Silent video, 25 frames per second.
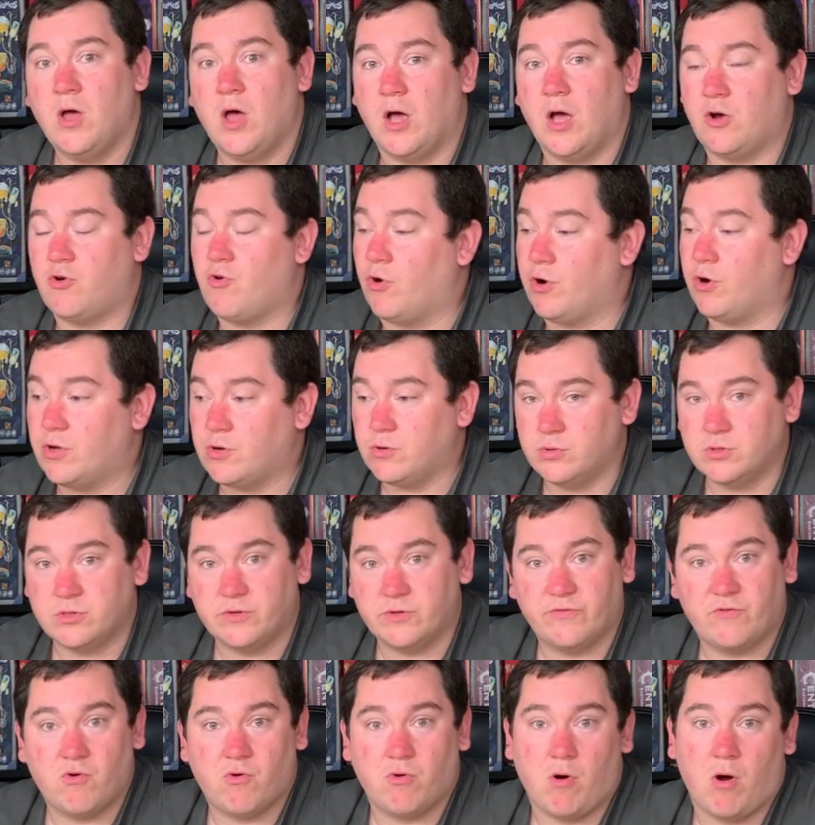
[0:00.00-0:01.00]
Chronicles
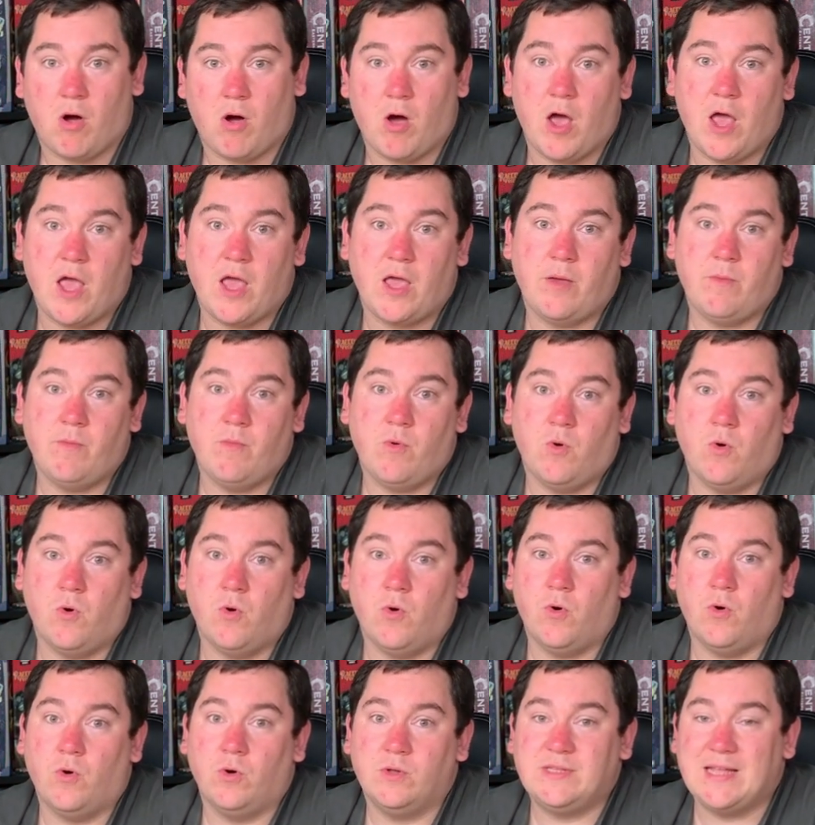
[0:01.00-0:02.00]
of Crime
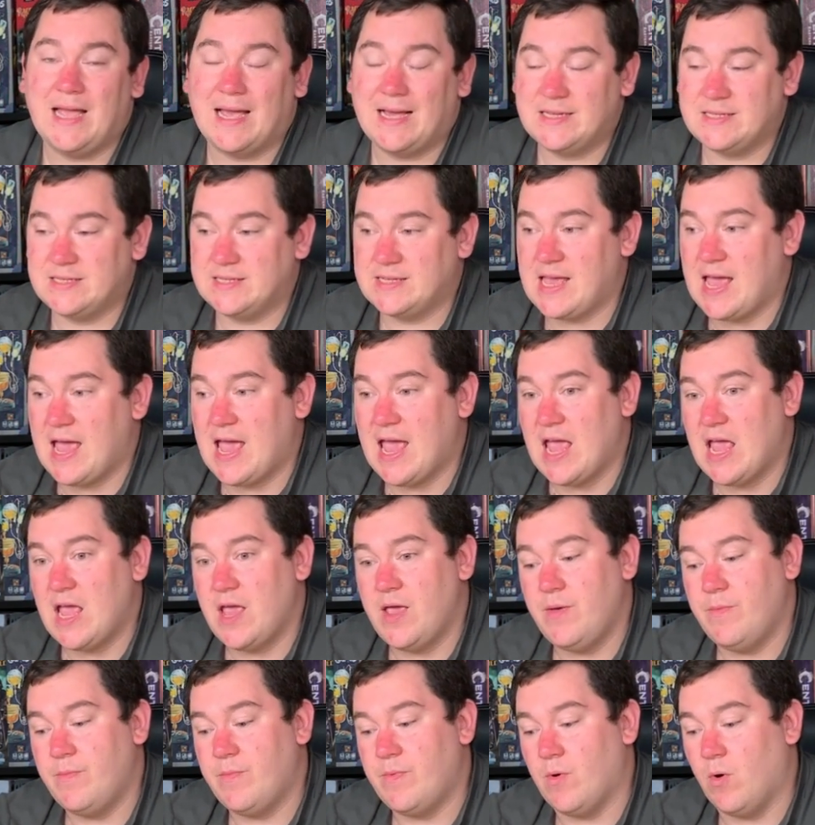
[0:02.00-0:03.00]
or
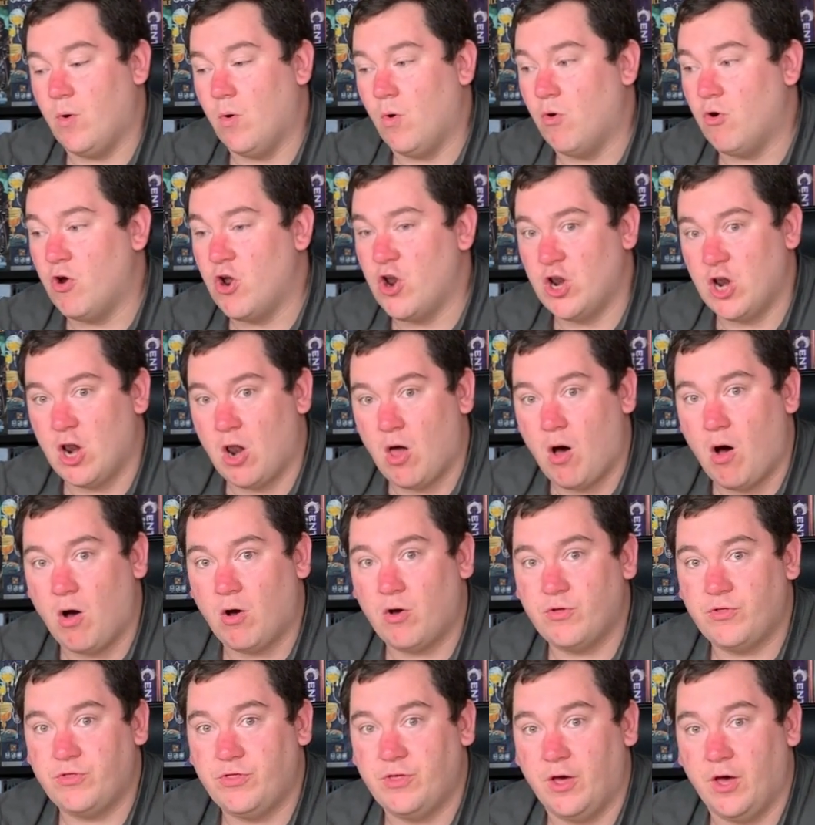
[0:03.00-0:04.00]
Deckscape or
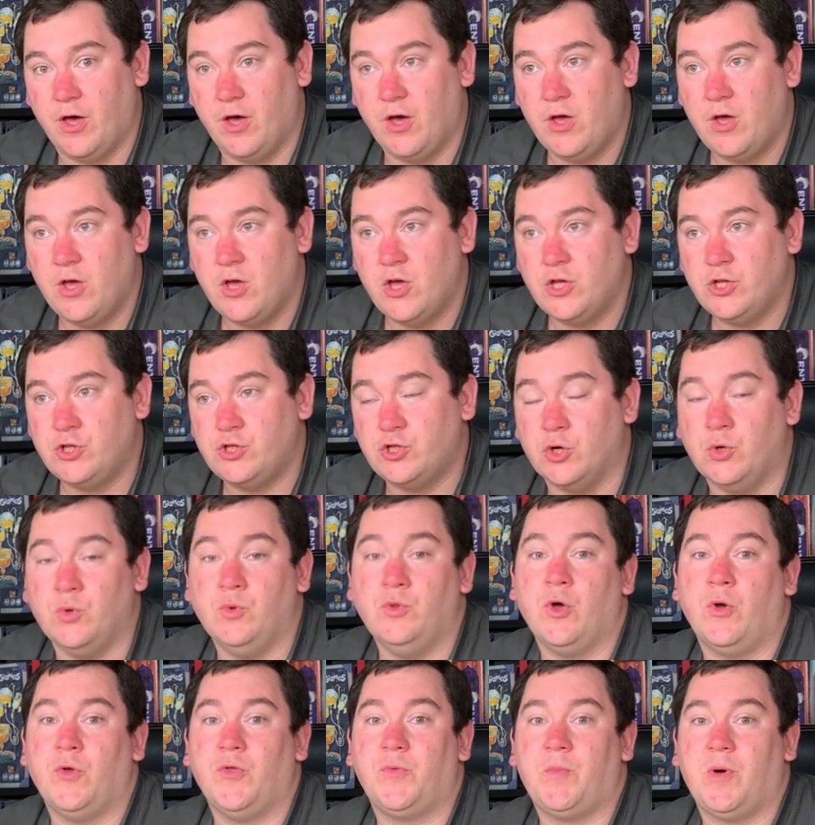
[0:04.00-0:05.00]
Unlock that do
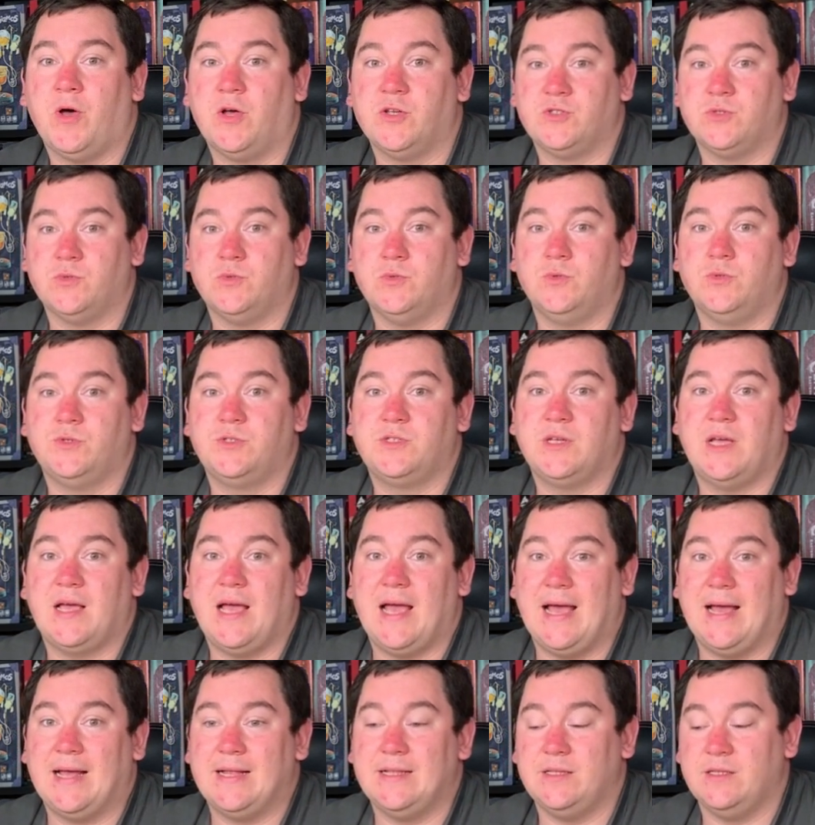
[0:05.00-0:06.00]
those puzzles
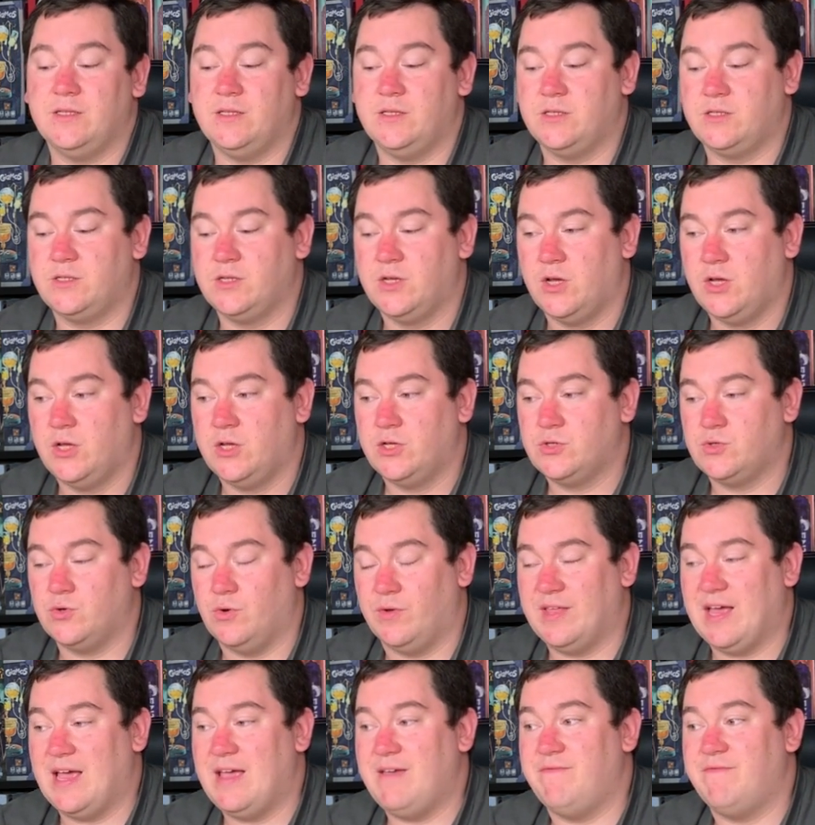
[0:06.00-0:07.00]
and sort
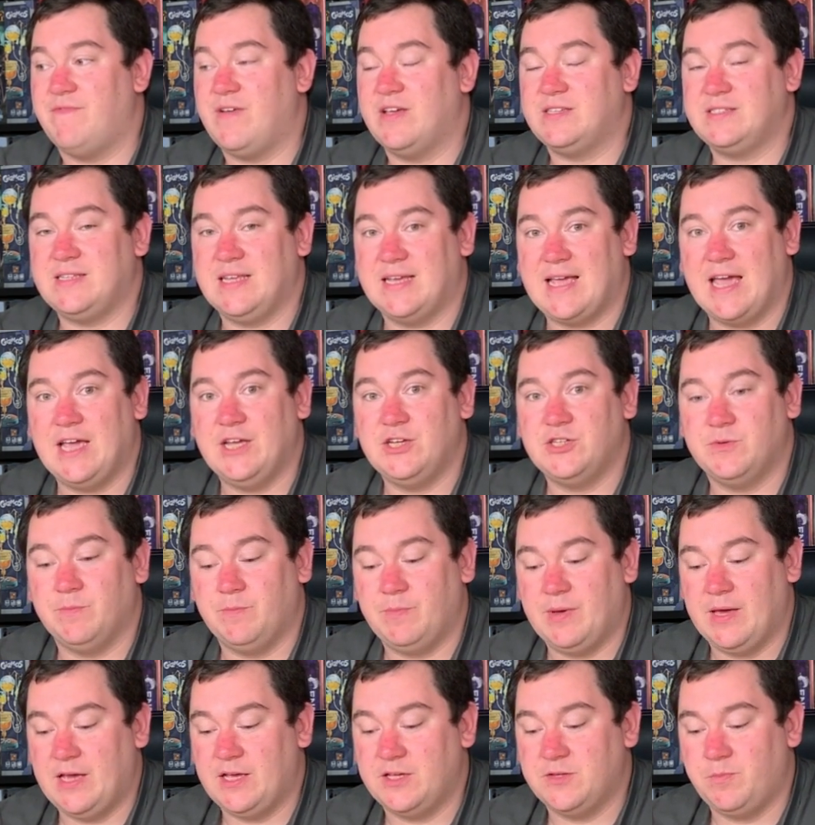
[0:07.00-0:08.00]
of that investigation
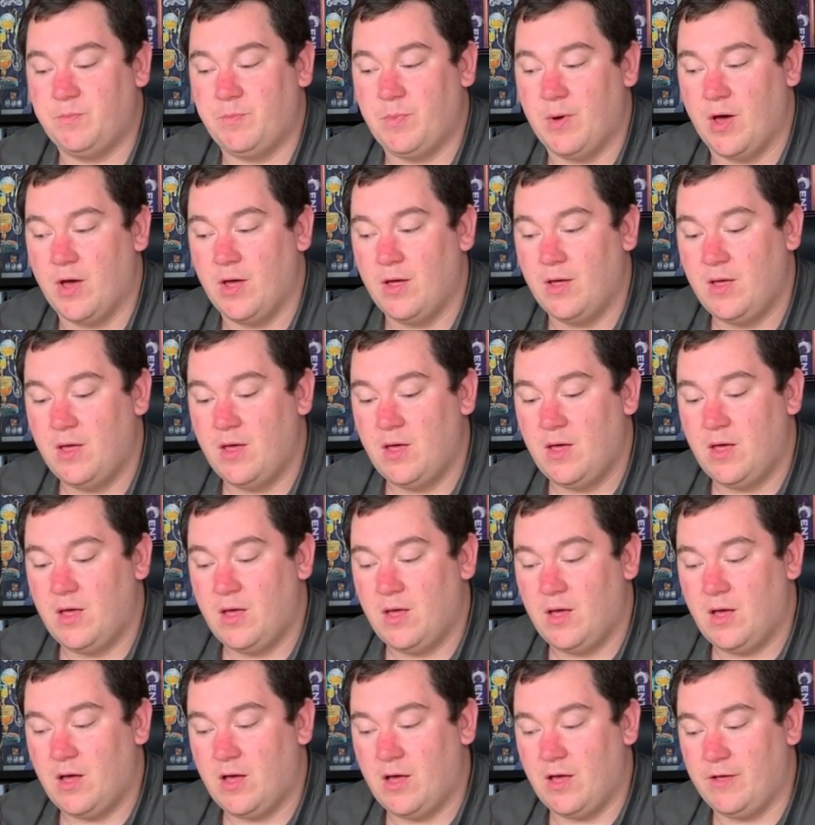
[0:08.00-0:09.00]
piece. But
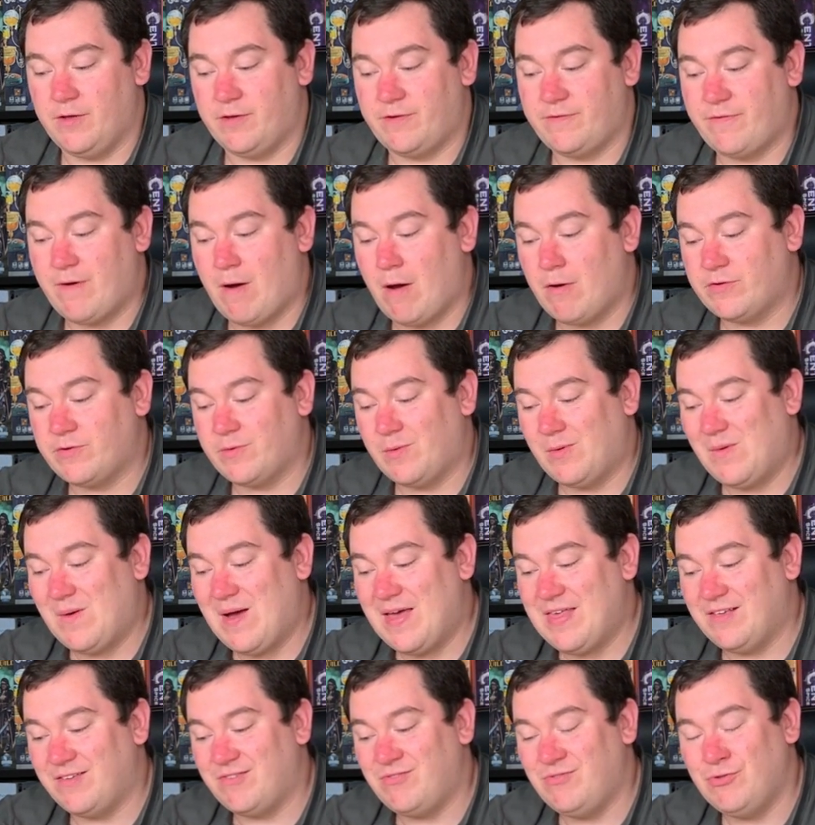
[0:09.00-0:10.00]
as far as I'm
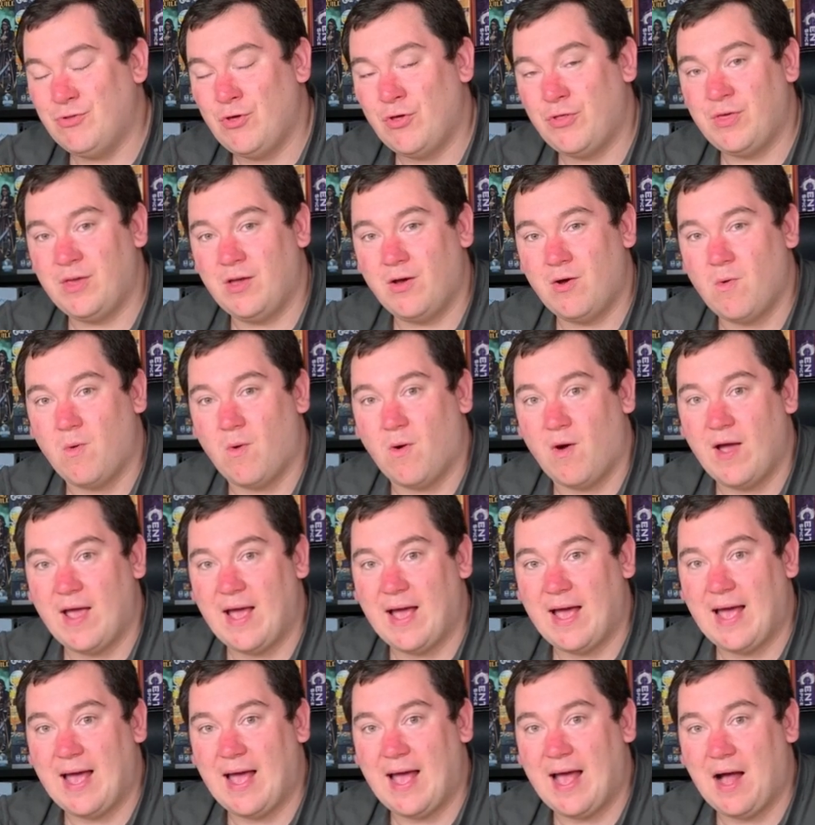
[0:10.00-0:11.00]
aware, there's nothing quite
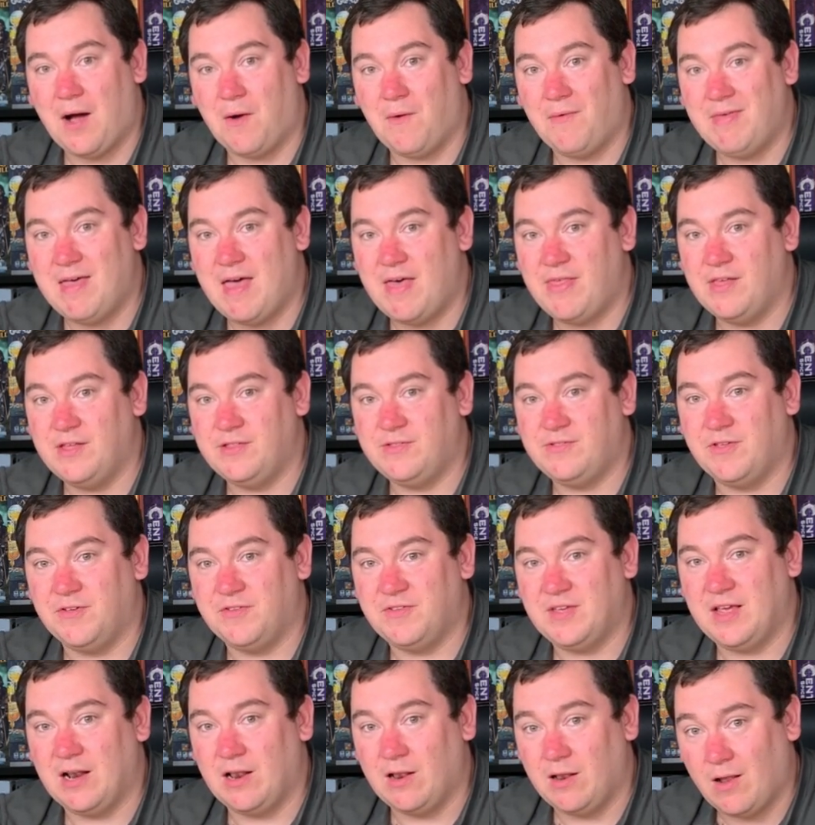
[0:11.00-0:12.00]
out there that
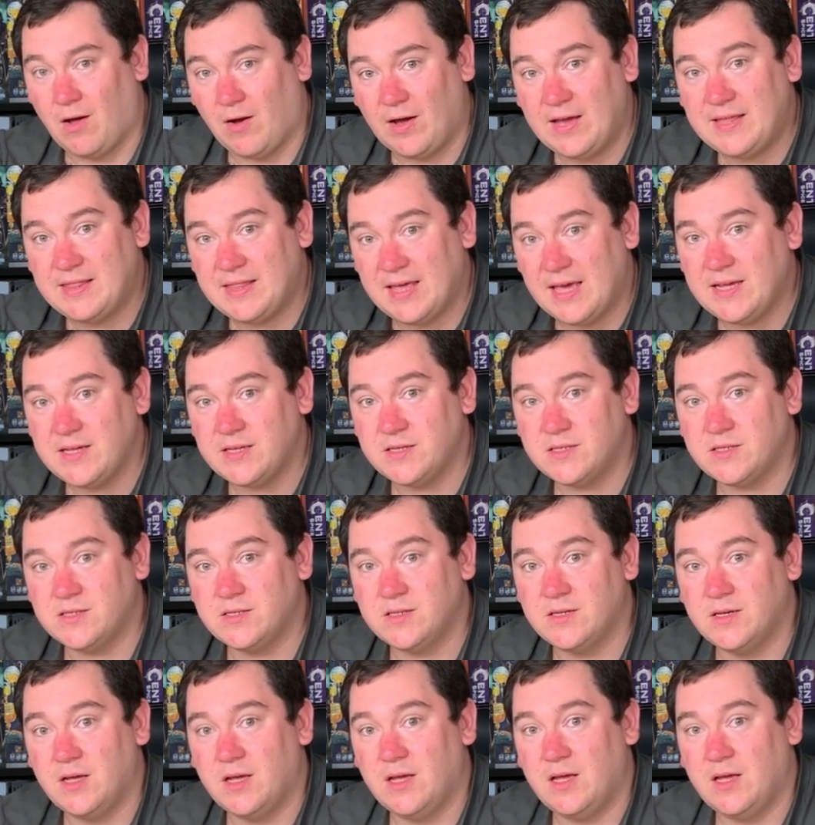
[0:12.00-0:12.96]
does it like this.